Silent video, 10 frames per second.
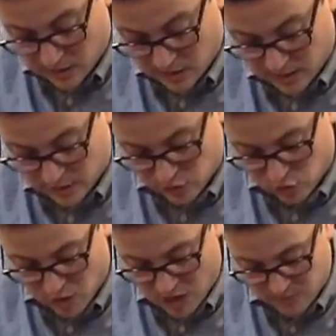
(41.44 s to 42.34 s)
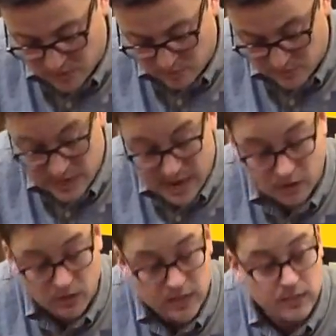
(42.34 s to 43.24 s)
and then drop them
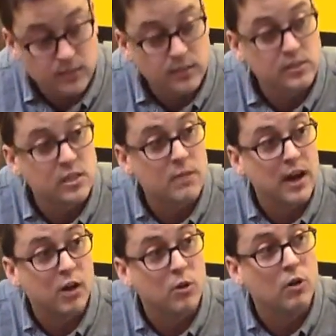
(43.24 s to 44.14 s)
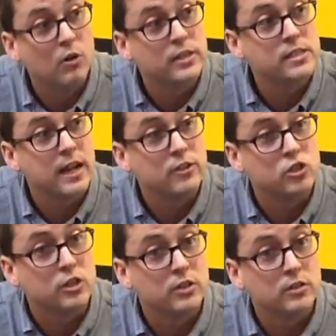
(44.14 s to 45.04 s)
down into some elbow
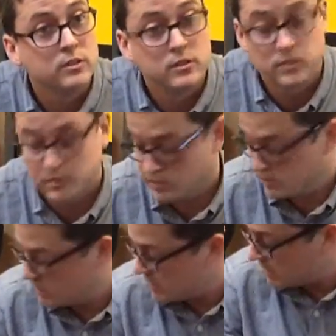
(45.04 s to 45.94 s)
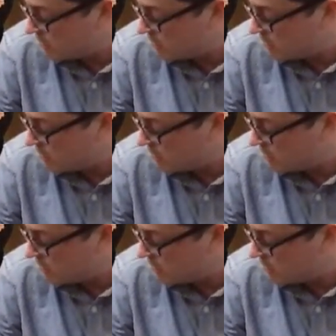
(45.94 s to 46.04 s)
extension. How